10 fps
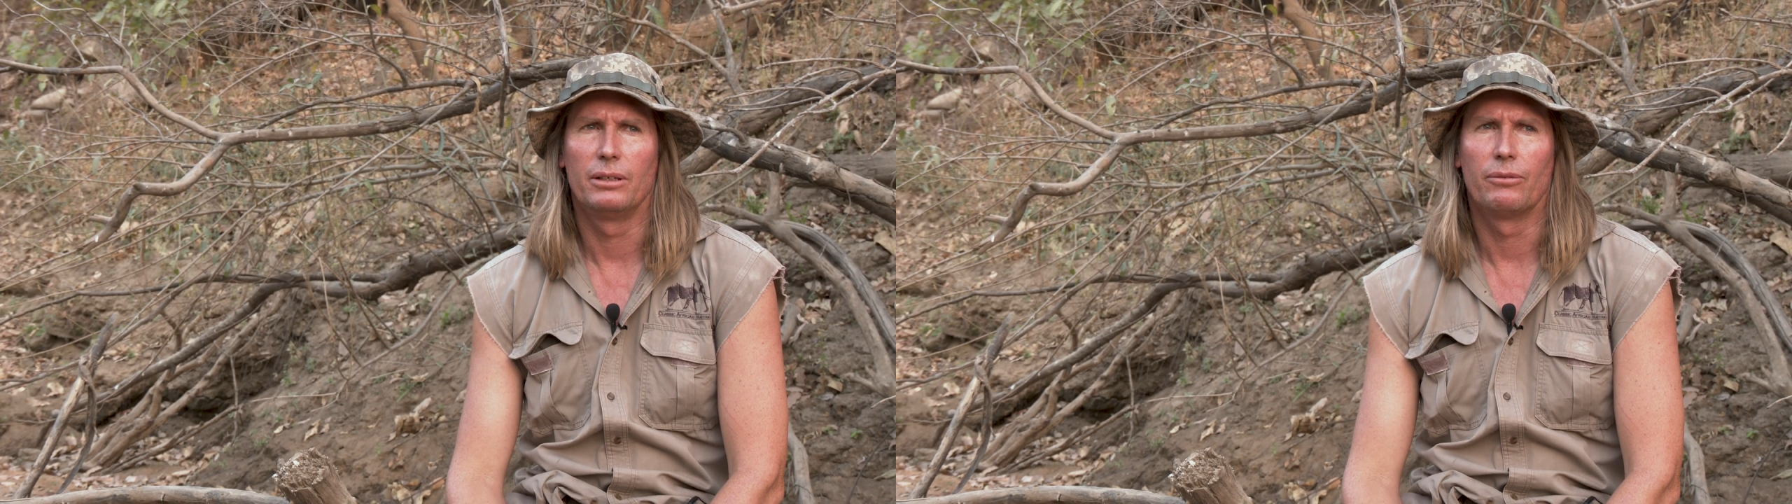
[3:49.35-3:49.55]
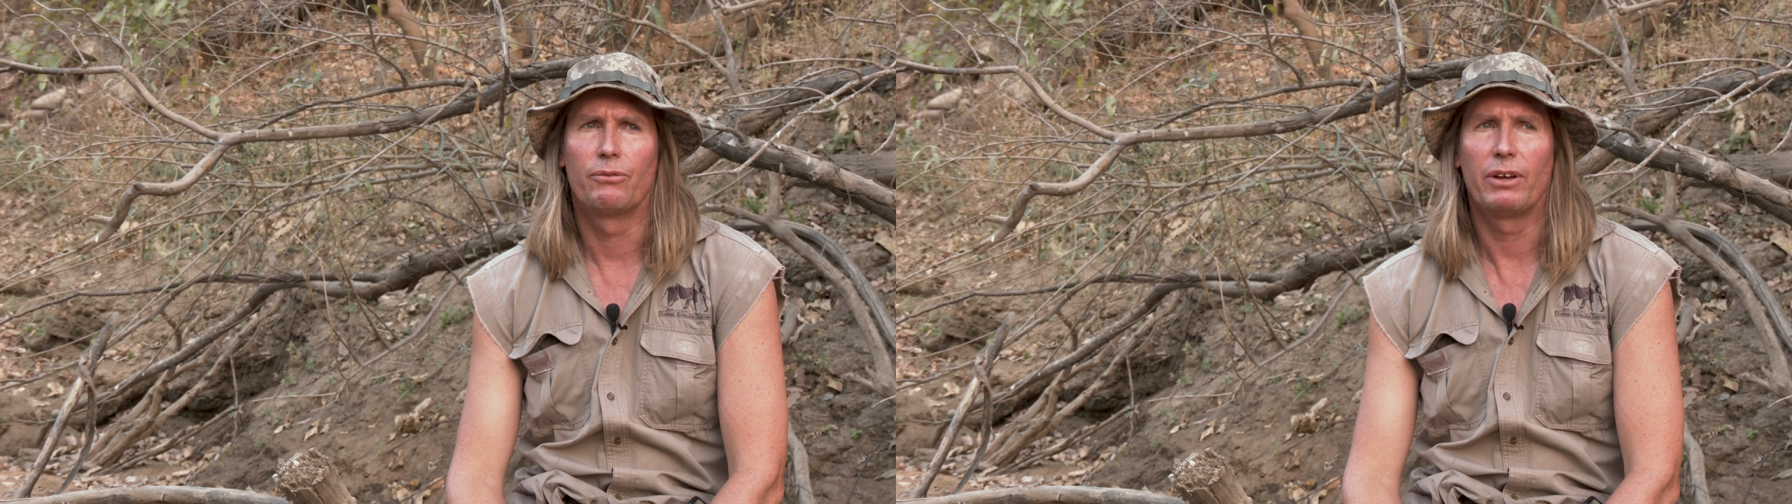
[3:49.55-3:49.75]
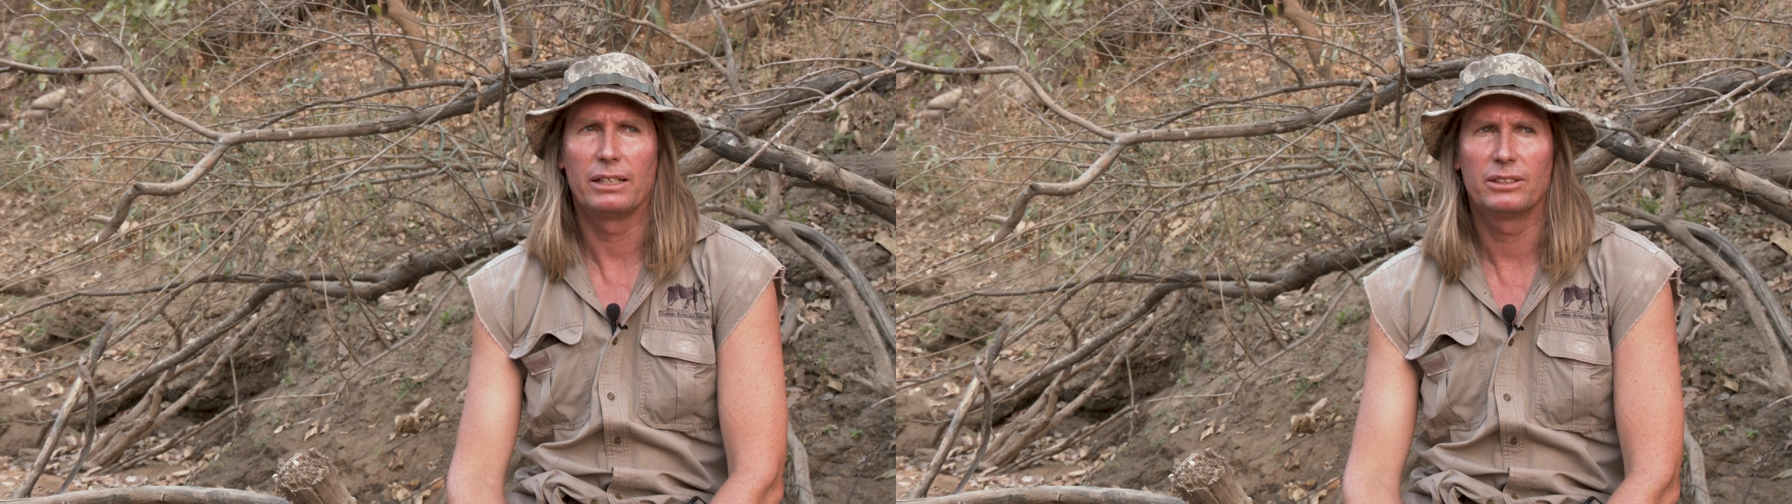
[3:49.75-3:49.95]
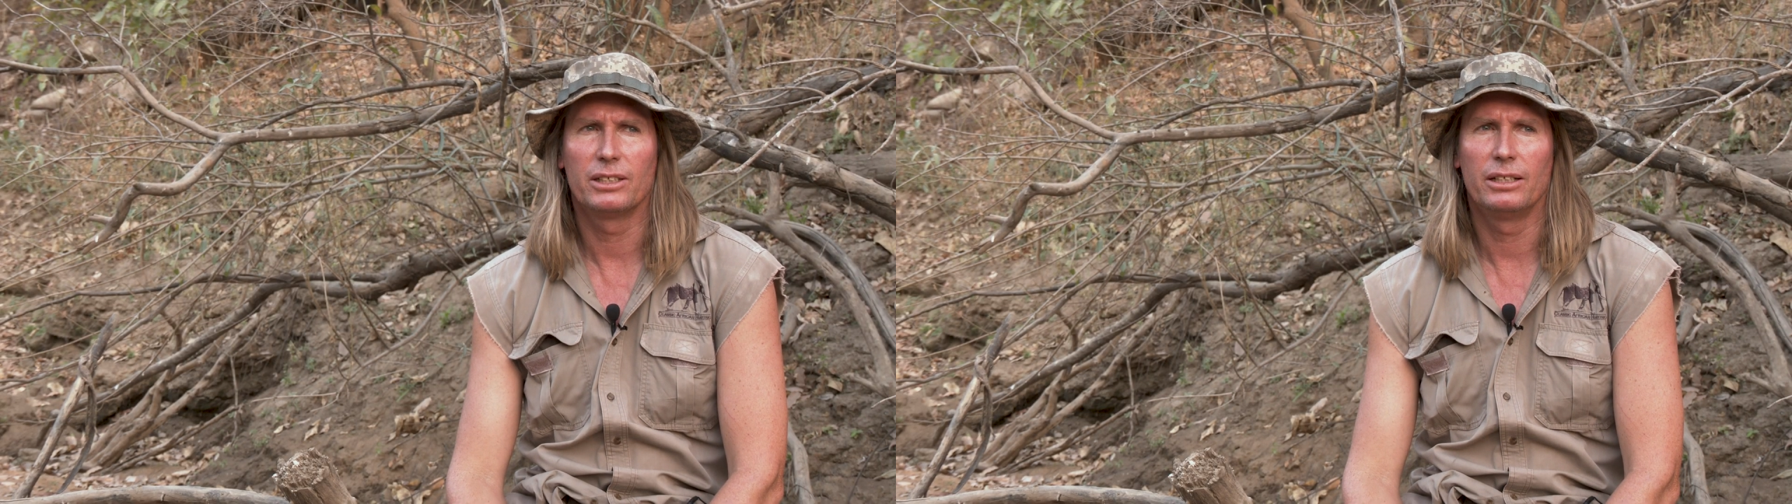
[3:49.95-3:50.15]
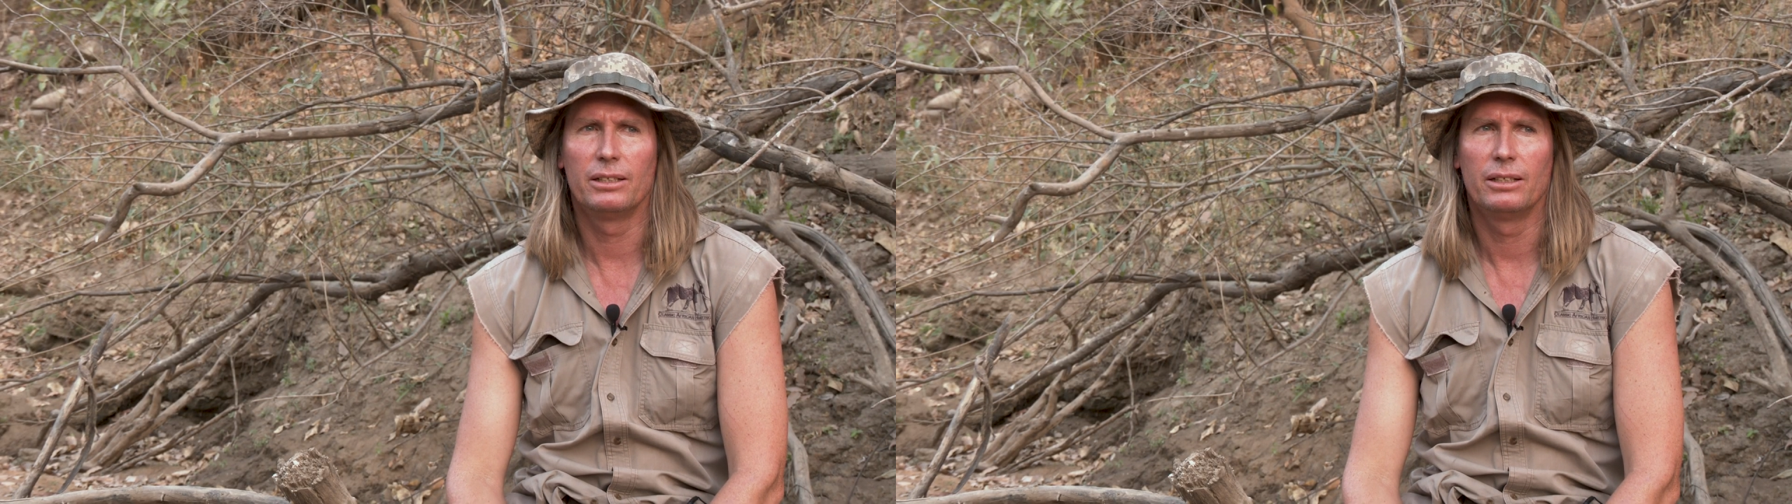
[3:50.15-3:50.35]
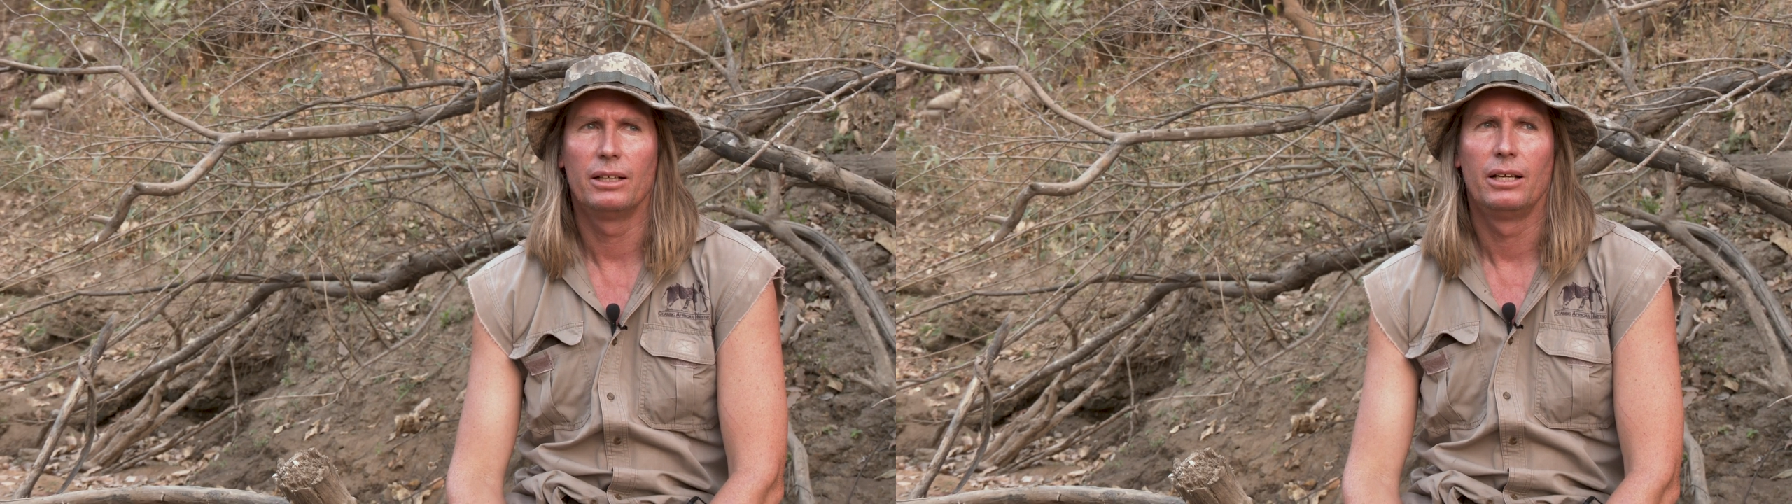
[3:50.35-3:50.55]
fence in